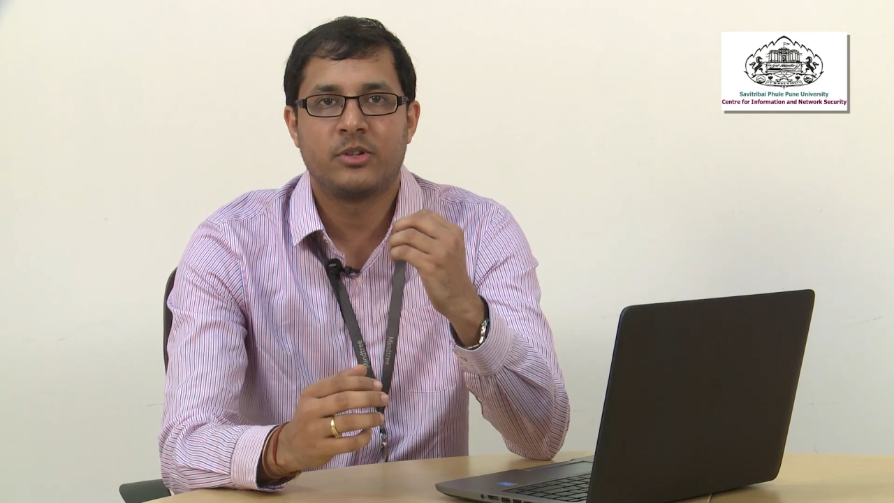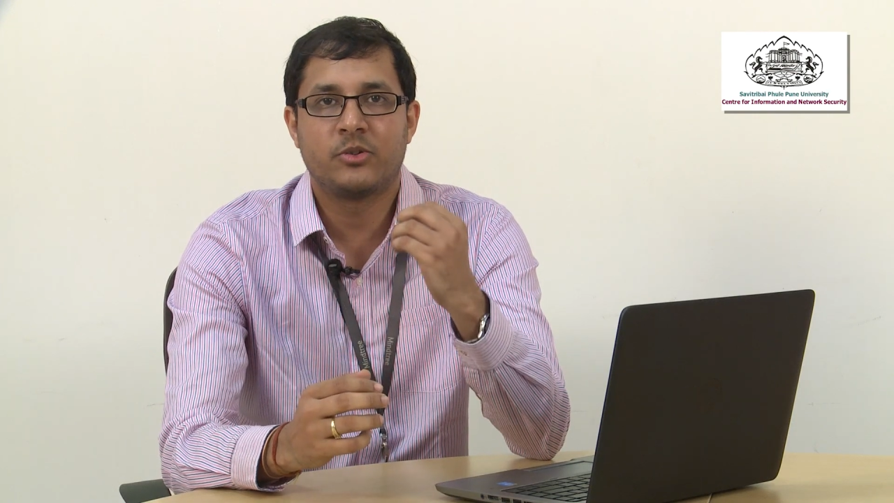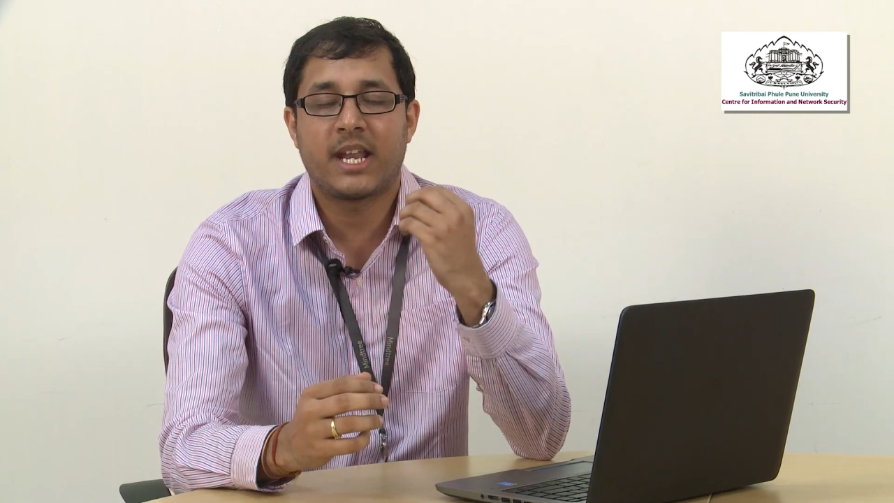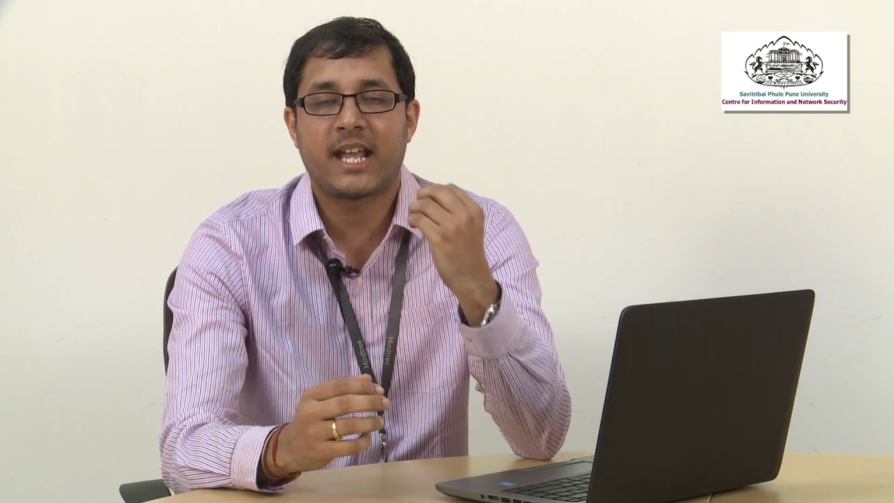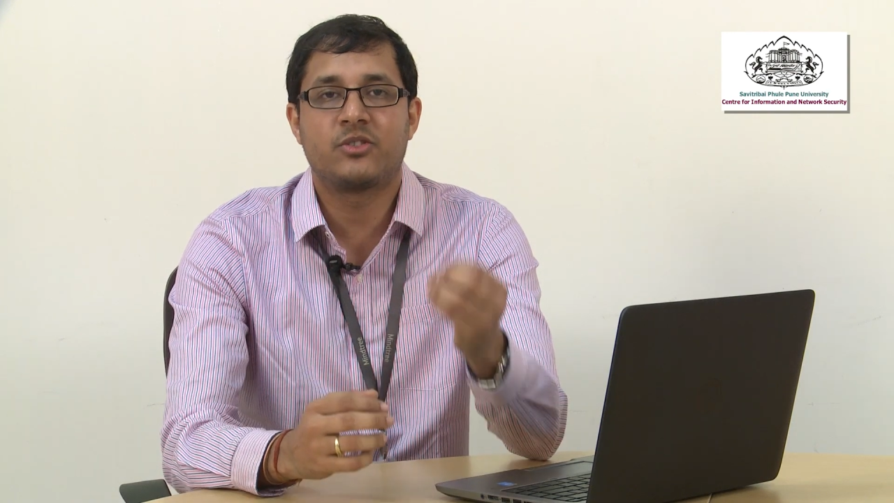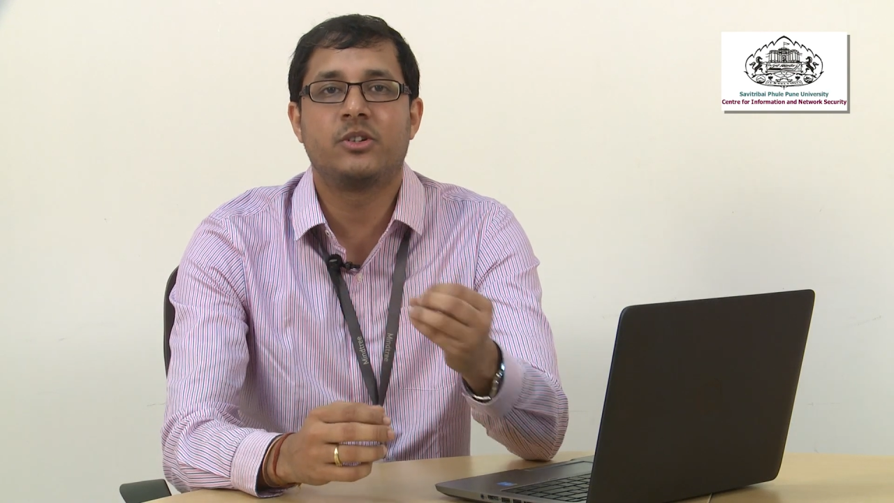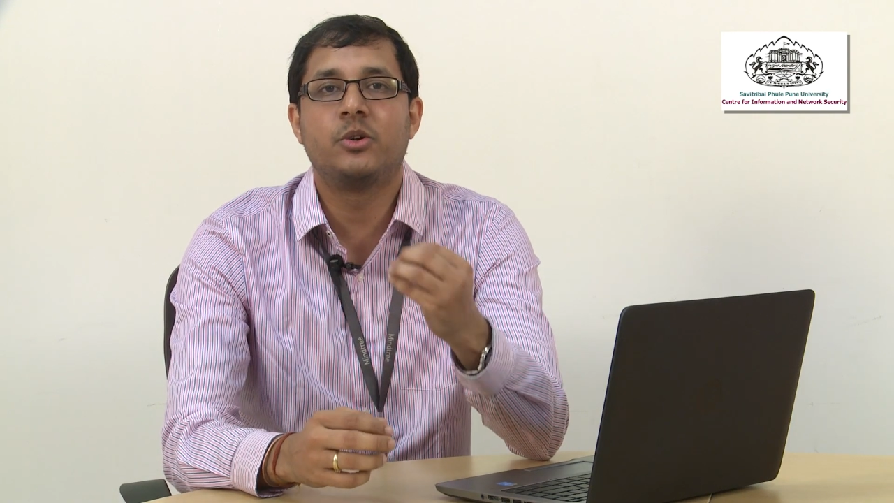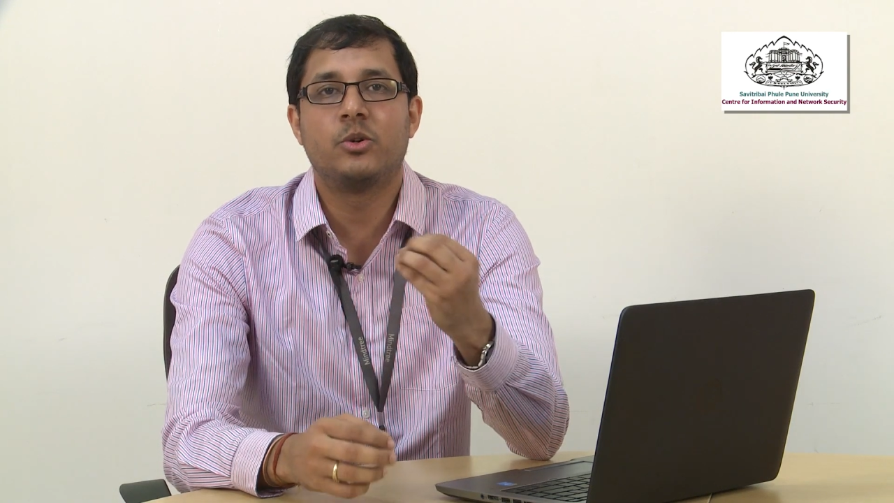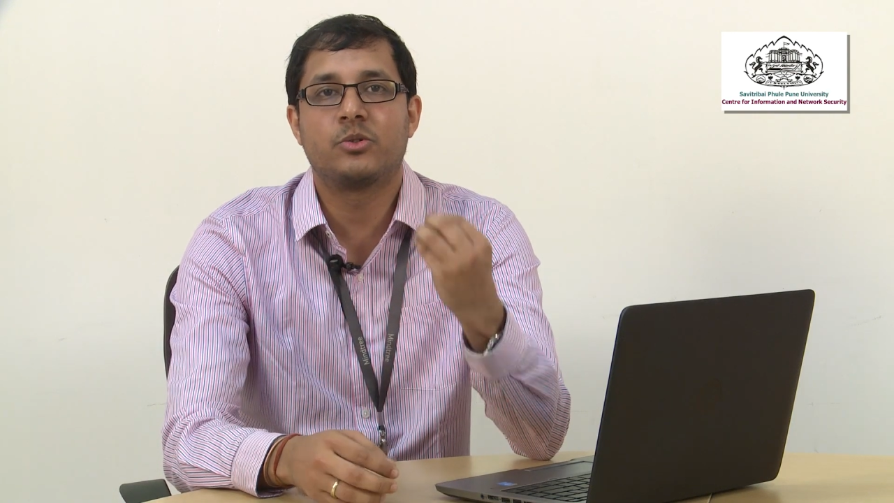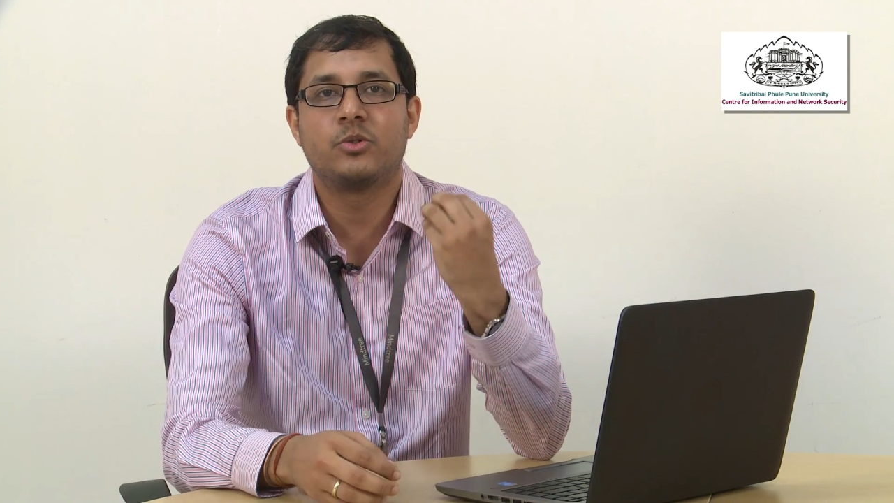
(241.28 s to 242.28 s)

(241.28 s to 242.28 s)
can actually go to